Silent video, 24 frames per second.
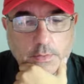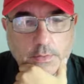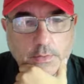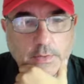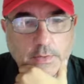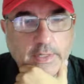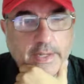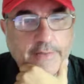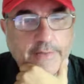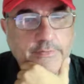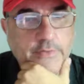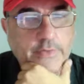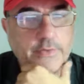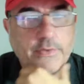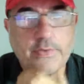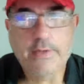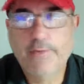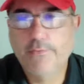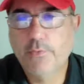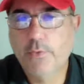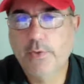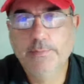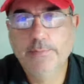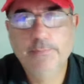Good afternoon,
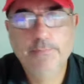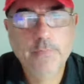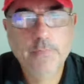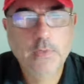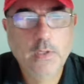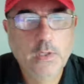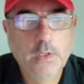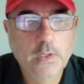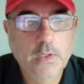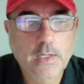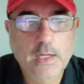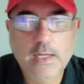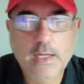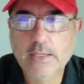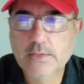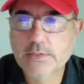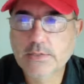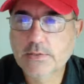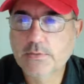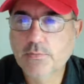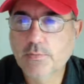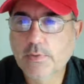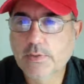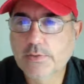everyone. I
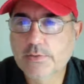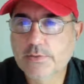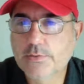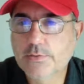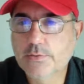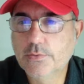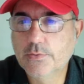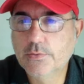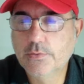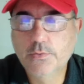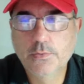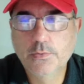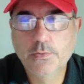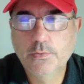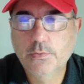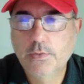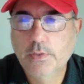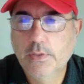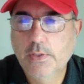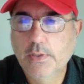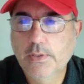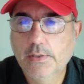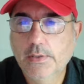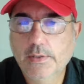just want to
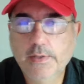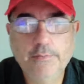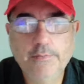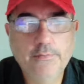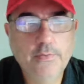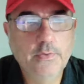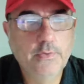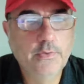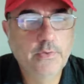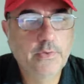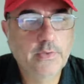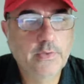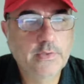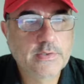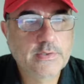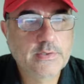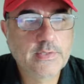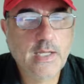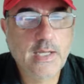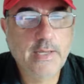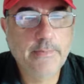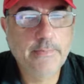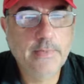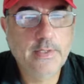give you your
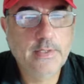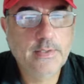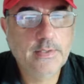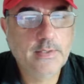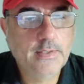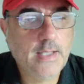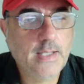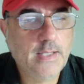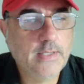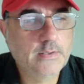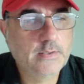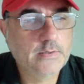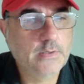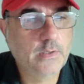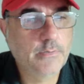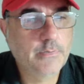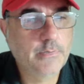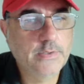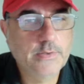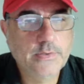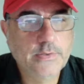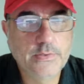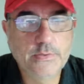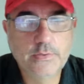assignment that is going to
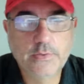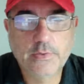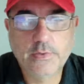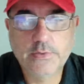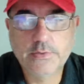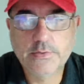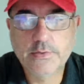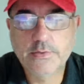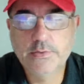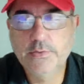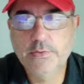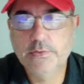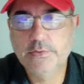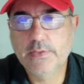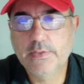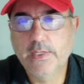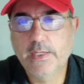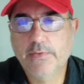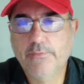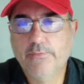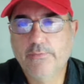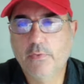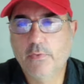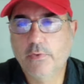be due on
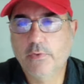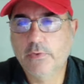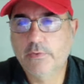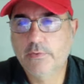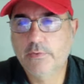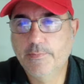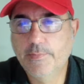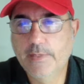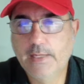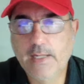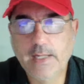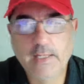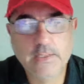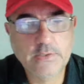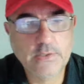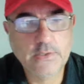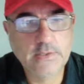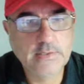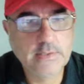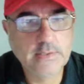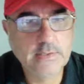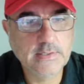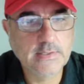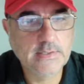Tuesday for Criminology
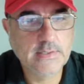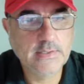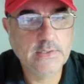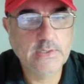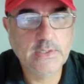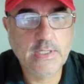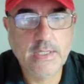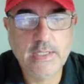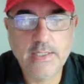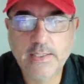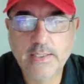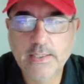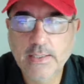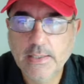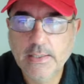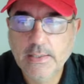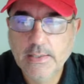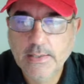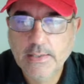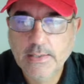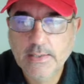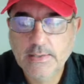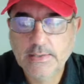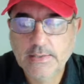CCJ
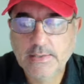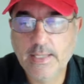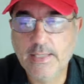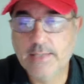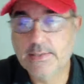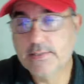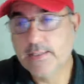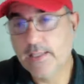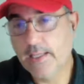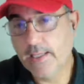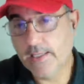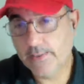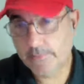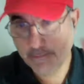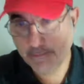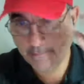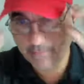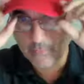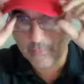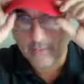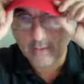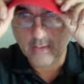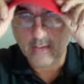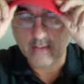1010.
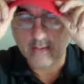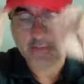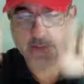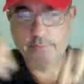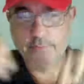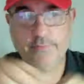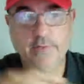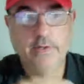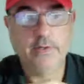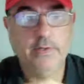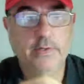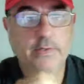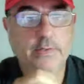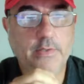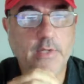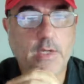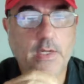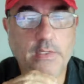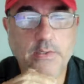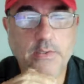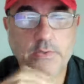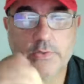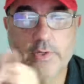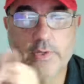It's a very
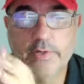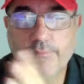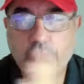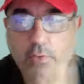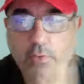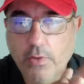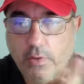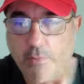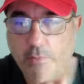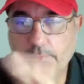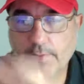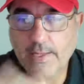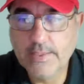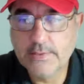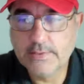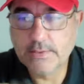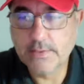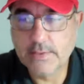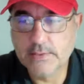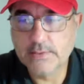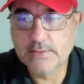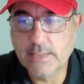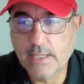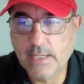straightforward and
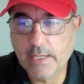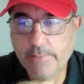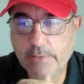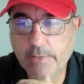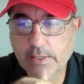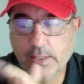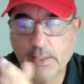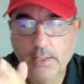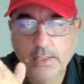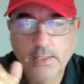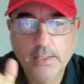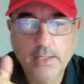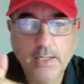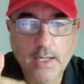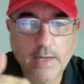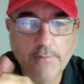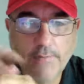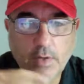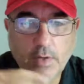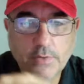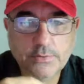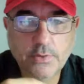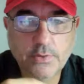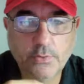basic assignment. I've
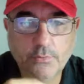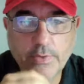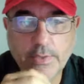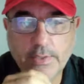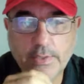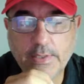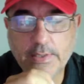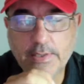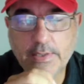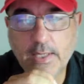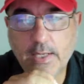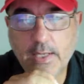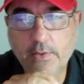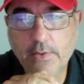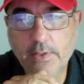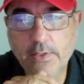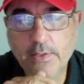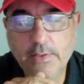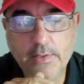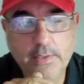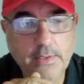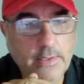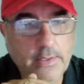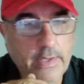also written it down
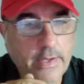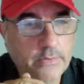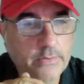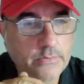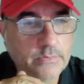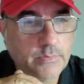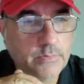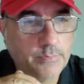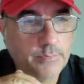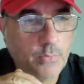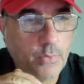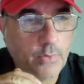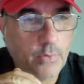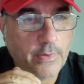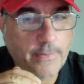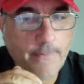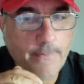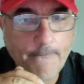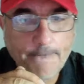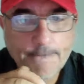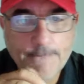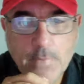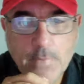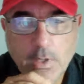in the announcement board.
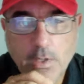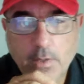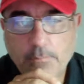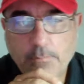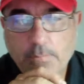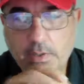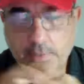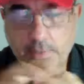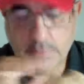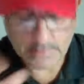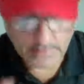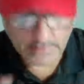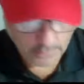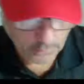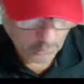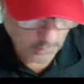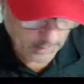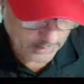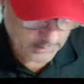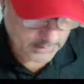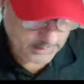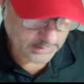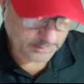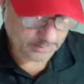But it's
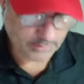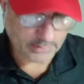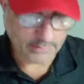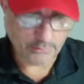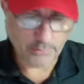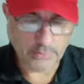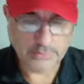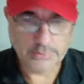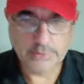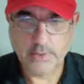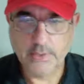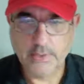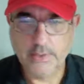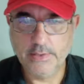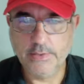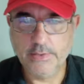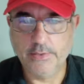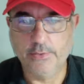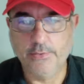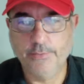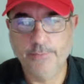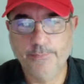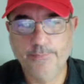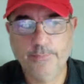quite simply what you're going to
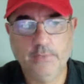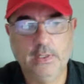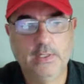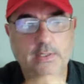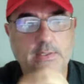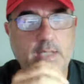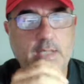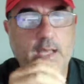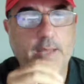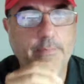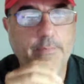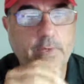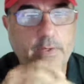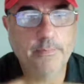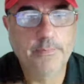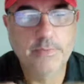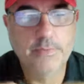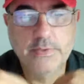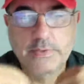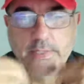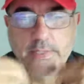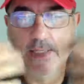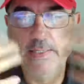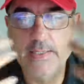do is I'm going to
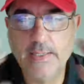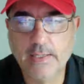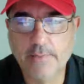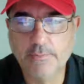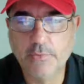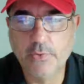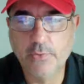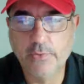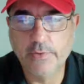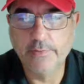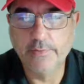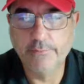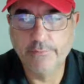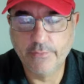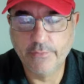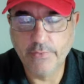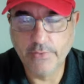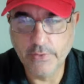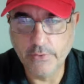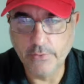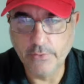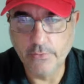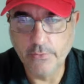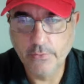pretend that I'm doing it for
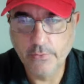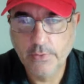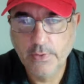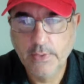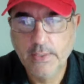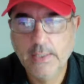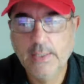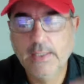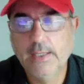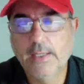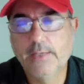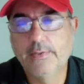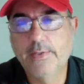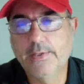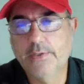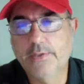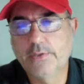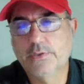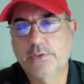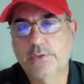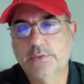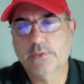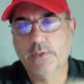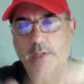you, and then you're
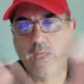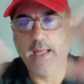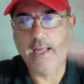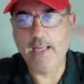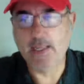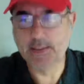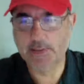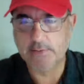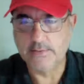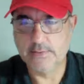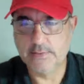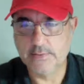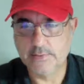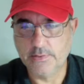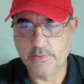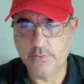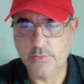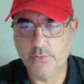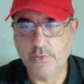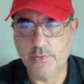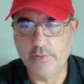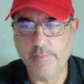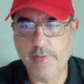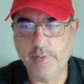just going to ask this to
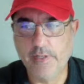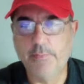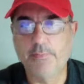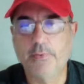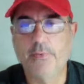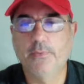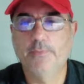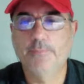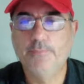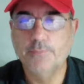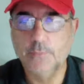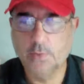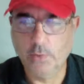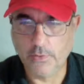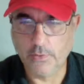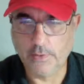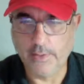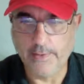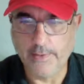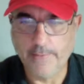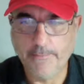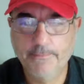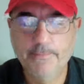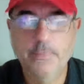3 people.
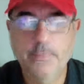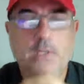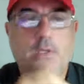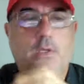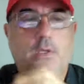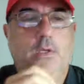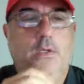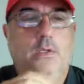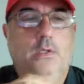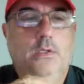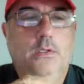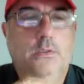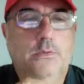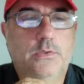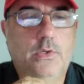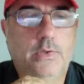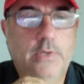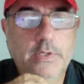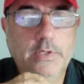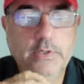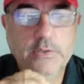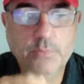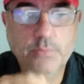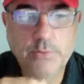Okay. So
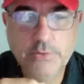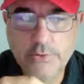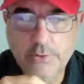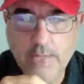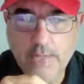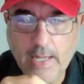here's what you